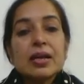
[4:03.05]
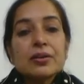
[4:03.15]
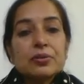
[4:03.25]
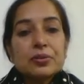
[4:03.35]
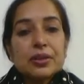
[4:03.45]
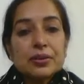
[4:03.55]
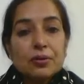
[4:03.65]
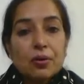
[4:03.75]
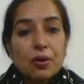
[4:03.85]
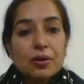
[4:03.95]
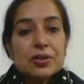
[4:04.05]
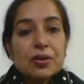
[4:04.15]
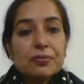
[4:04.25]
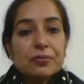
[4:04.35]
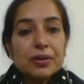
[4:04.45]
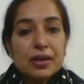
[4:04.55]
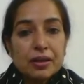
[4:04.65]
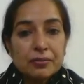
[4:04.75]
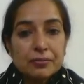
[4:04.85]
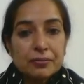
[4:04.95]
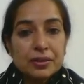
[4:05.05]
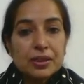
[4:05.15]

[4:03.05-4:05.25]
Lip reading: So the god of love